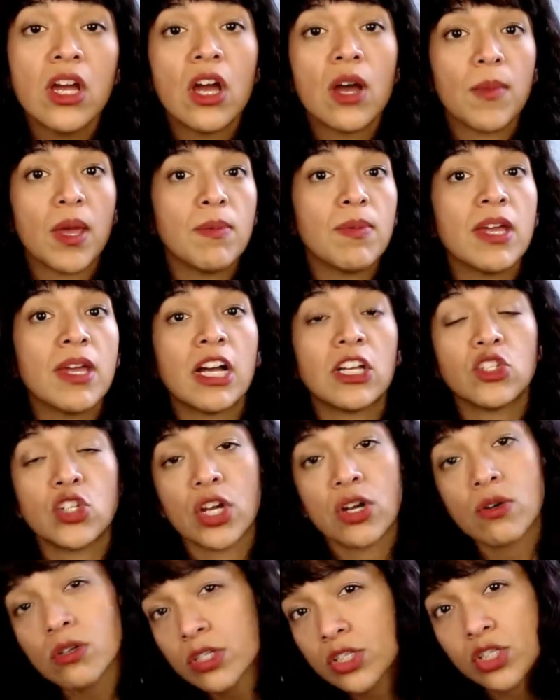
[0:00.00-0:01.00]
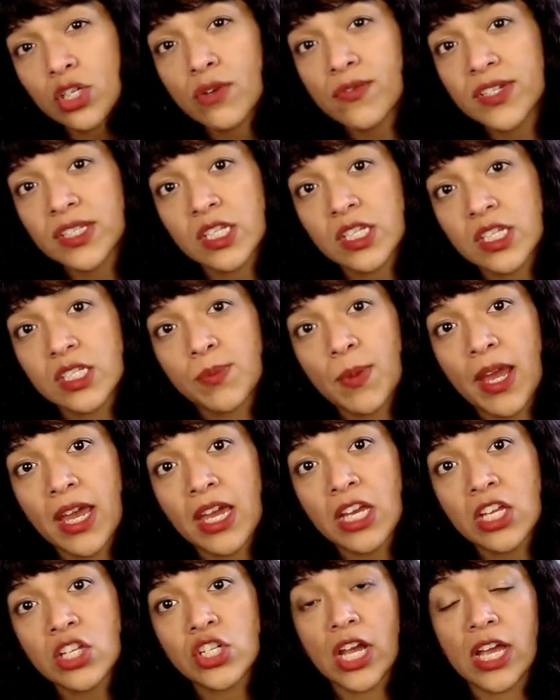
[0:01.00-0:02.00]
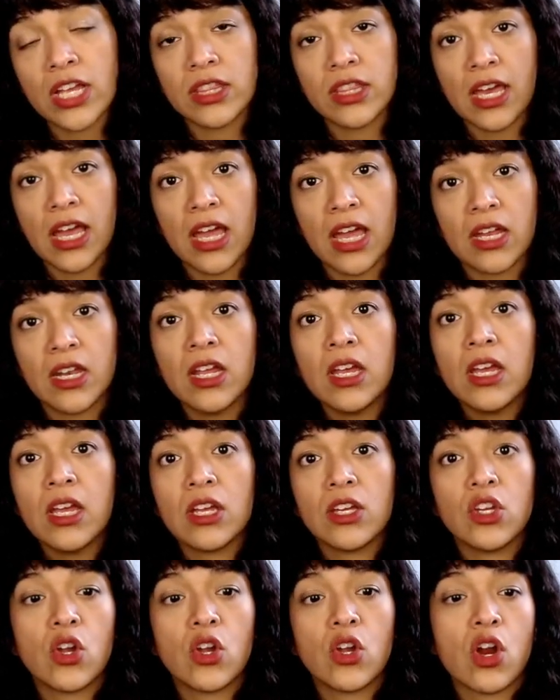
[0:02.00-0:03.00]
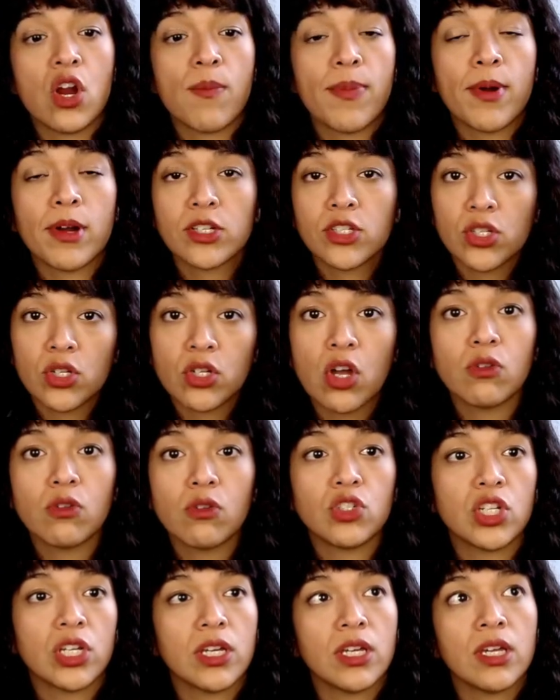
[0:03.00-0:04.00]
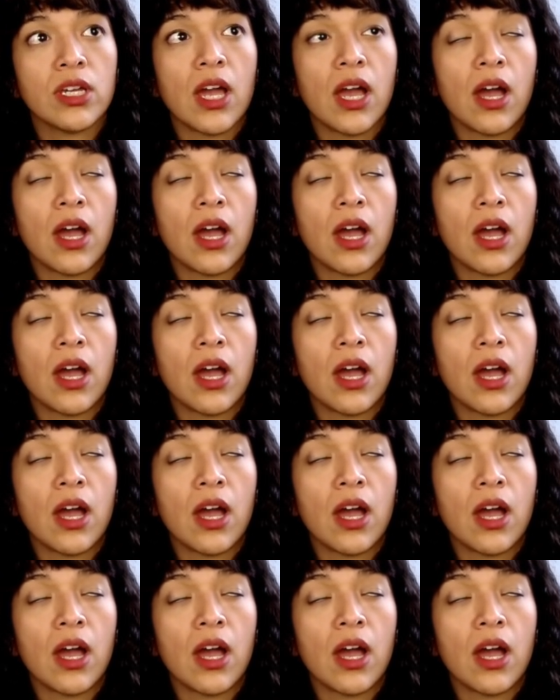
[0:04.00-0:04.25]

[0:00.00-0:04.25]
maybe a general services page, and then your personal coaching,